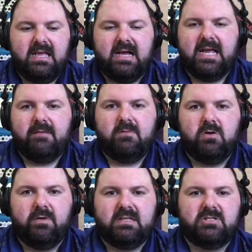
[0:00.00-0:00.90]
I am
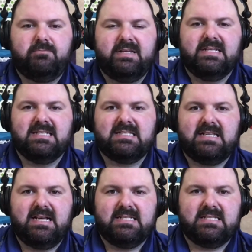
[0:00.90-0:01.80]
going to be
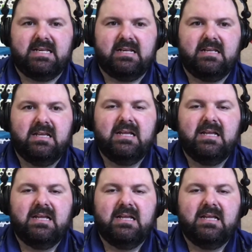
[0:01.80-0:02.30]
discussing